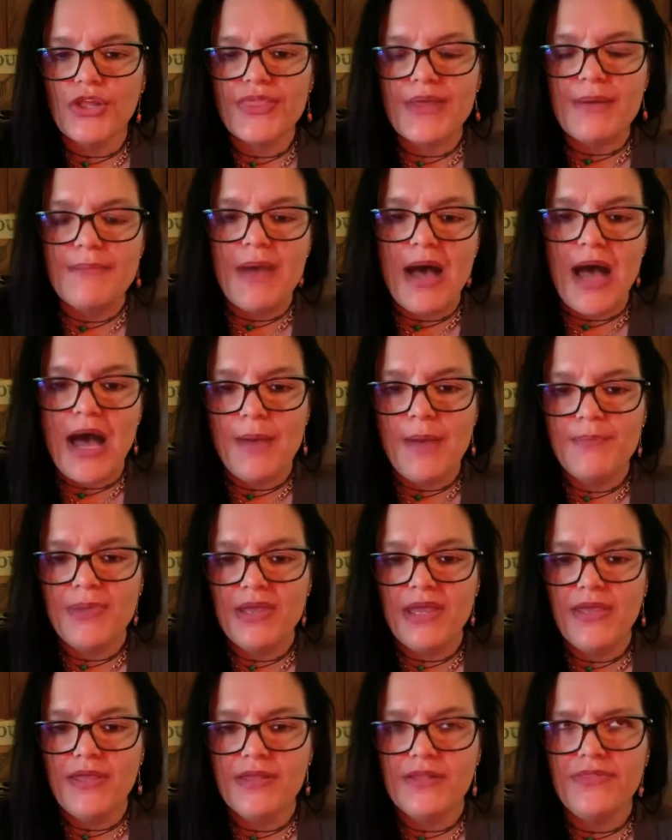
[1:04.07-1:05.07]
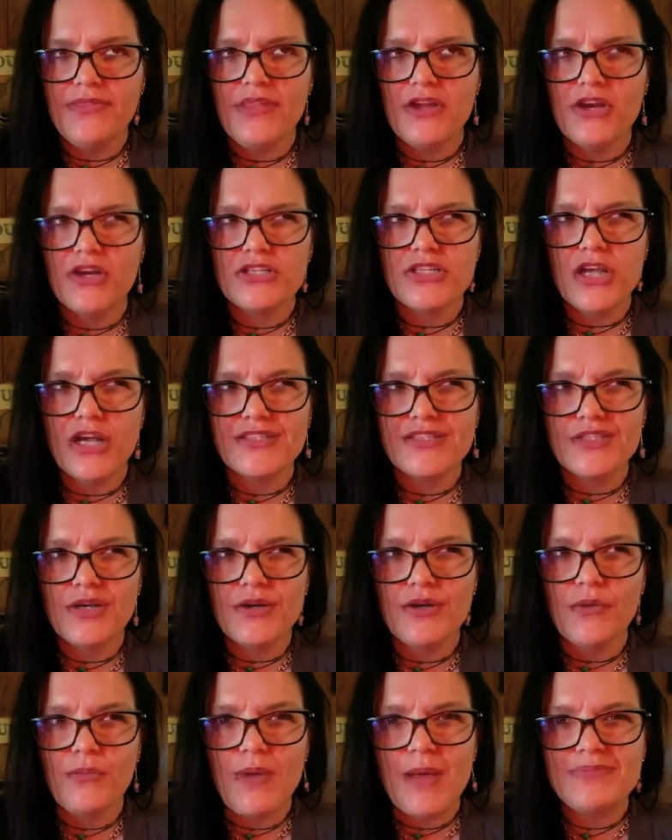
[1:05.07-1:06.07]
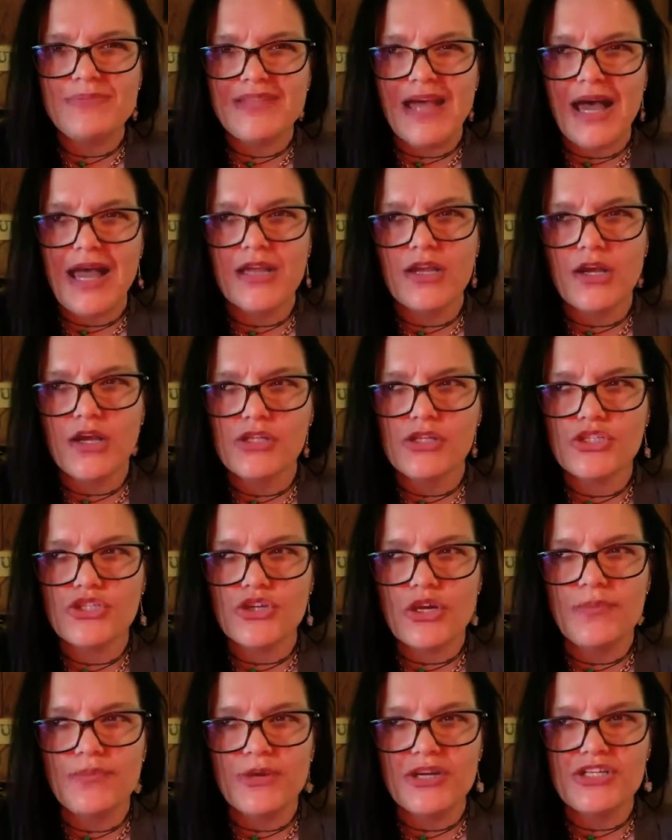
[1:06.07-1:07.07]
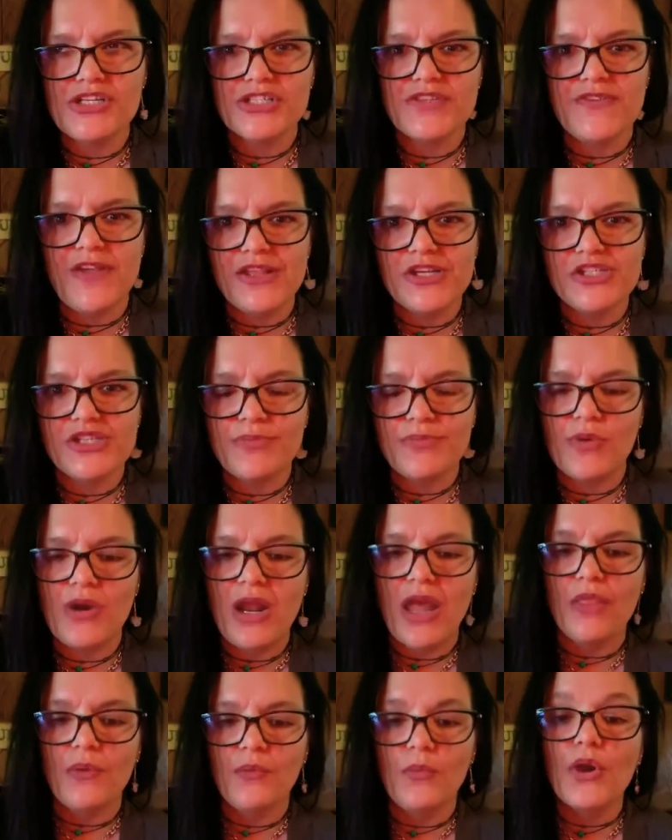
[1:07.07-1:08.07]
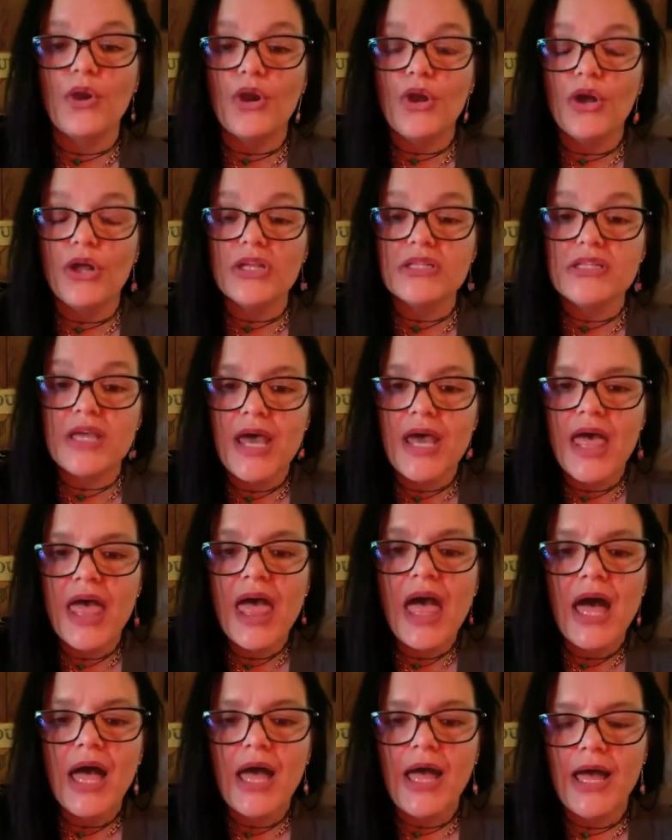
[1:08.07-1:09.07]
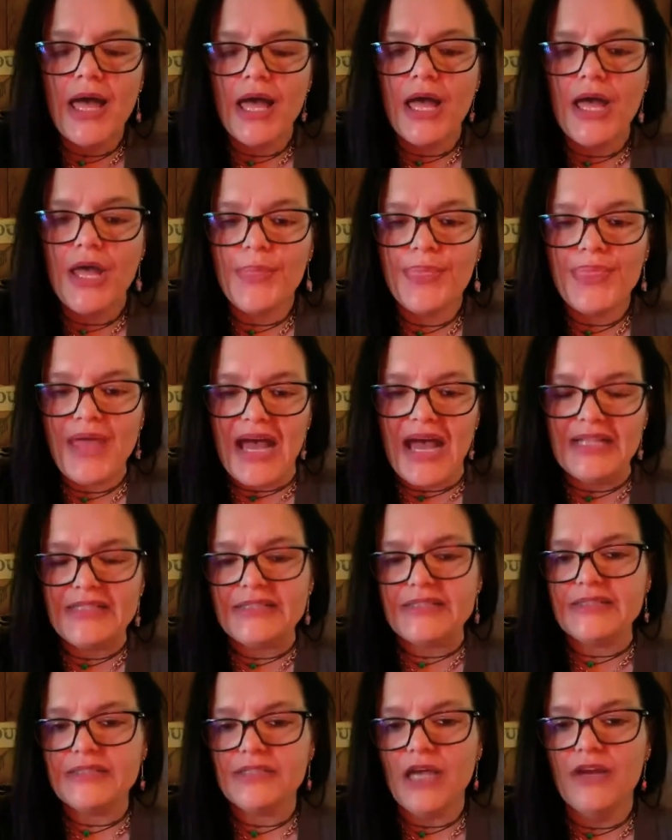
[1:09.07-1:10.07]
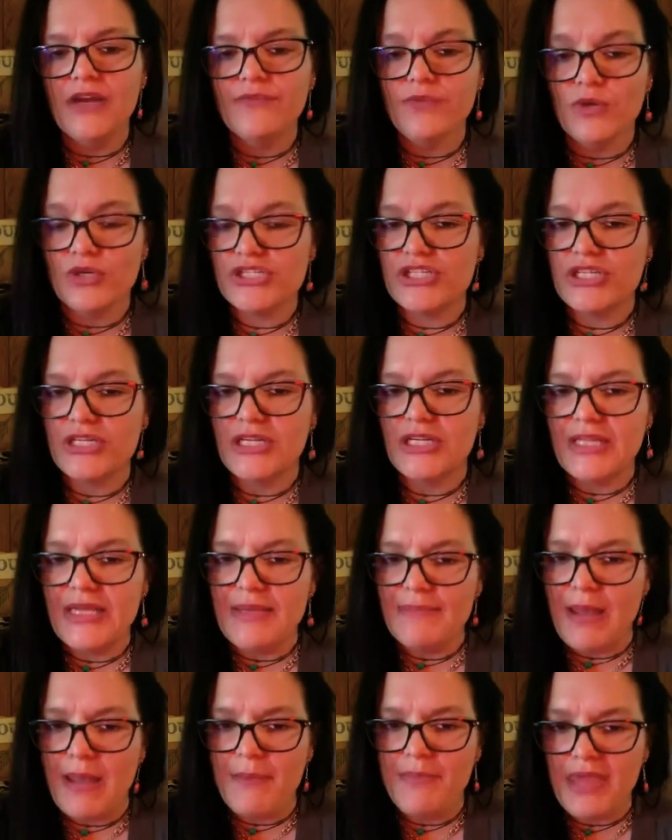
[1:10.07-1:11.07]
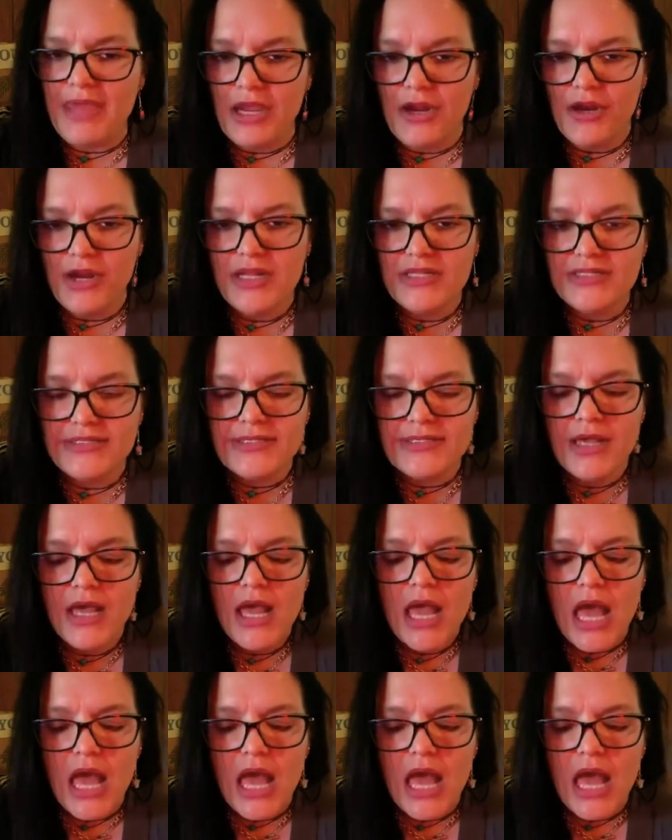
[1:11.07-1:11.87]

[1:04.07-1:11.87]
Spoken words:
them up. And there's also a website called Street Preachers Fellowship Around the World. That's unfortunately my parents.